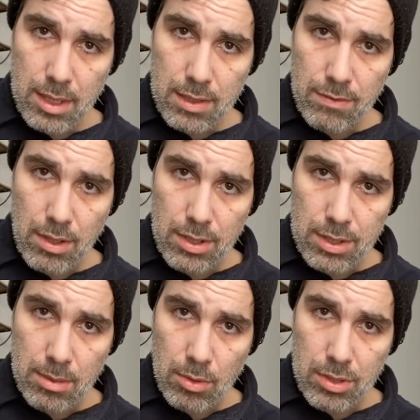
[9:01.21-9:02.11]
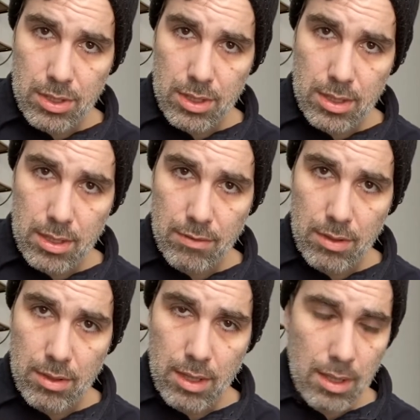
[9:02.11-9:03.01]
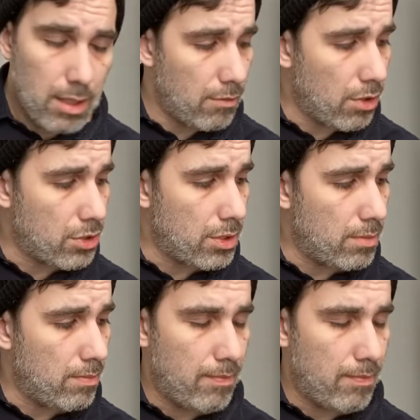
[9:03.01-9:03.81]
it's very similar. It's just a different inversion.